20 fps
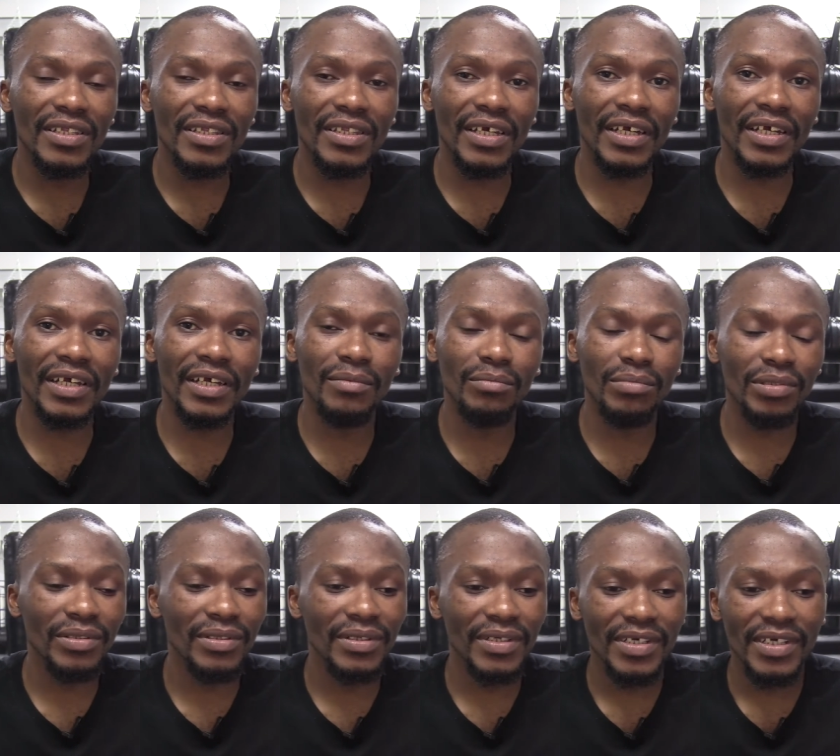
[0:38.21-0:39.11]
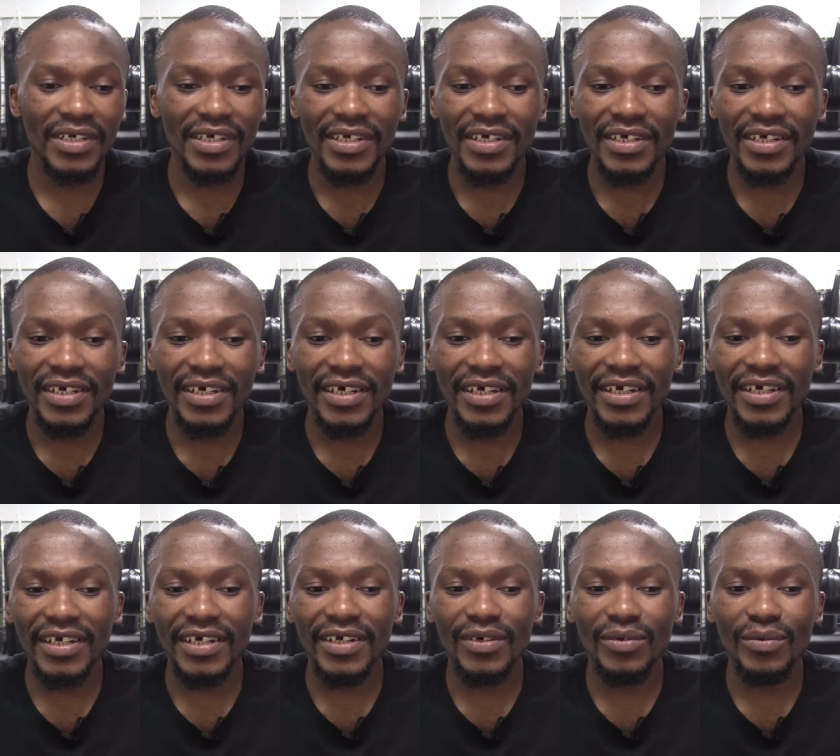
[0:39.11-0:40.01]
the camp.
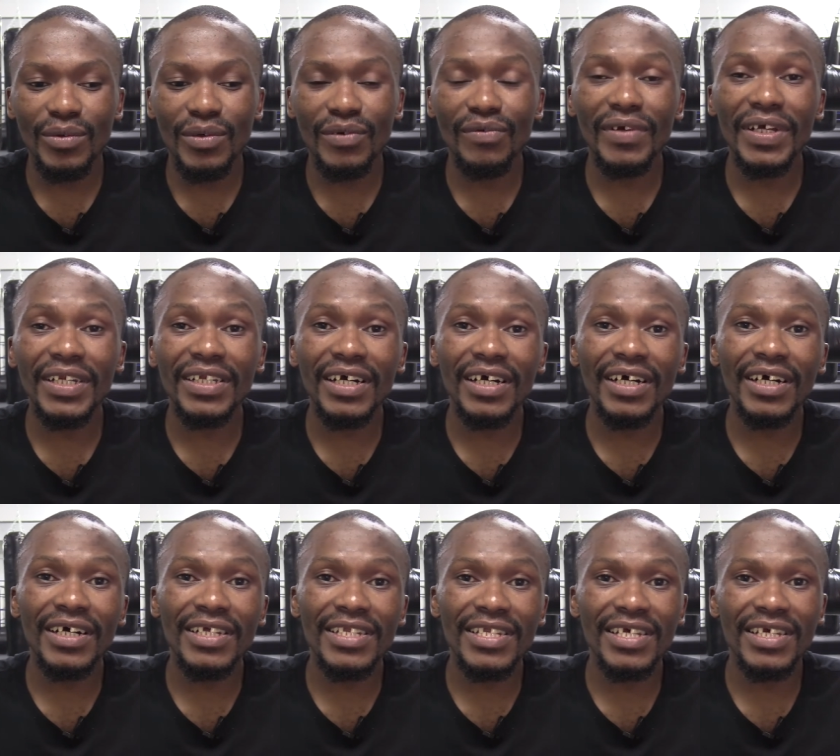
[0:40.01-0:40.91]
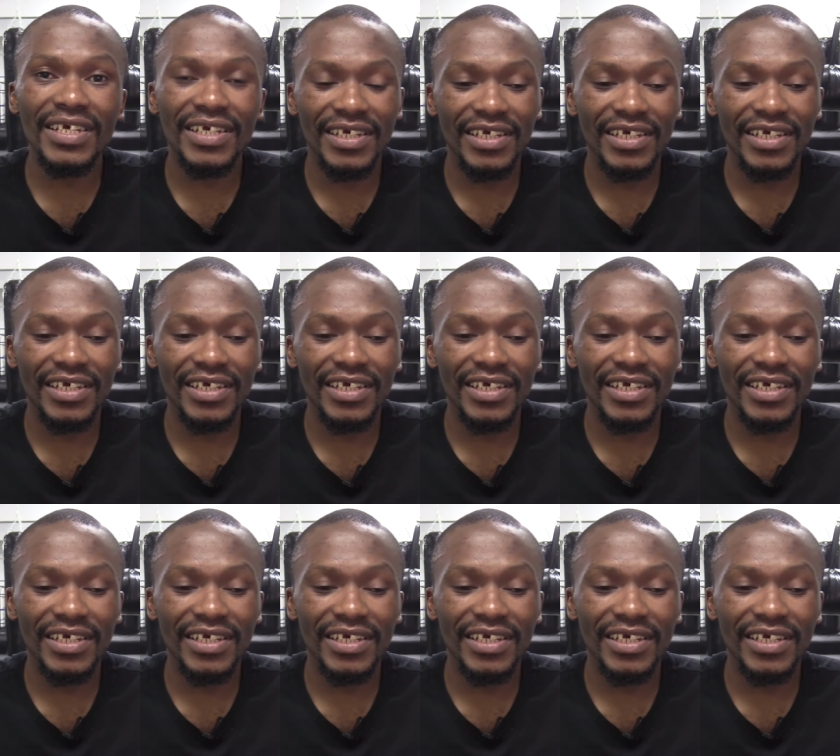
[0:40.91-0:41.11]
Uh, we went hard.